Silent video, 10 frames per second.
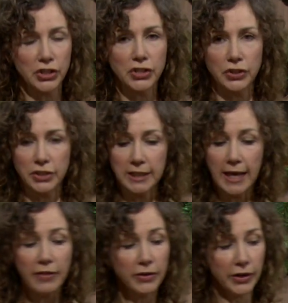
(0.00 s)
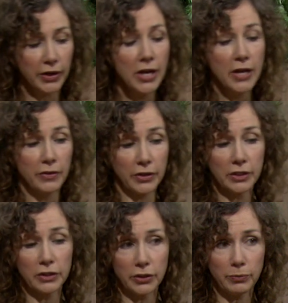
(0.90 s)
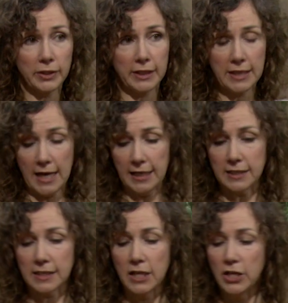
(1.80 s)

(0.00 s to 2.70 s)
so together they're going to look really nice.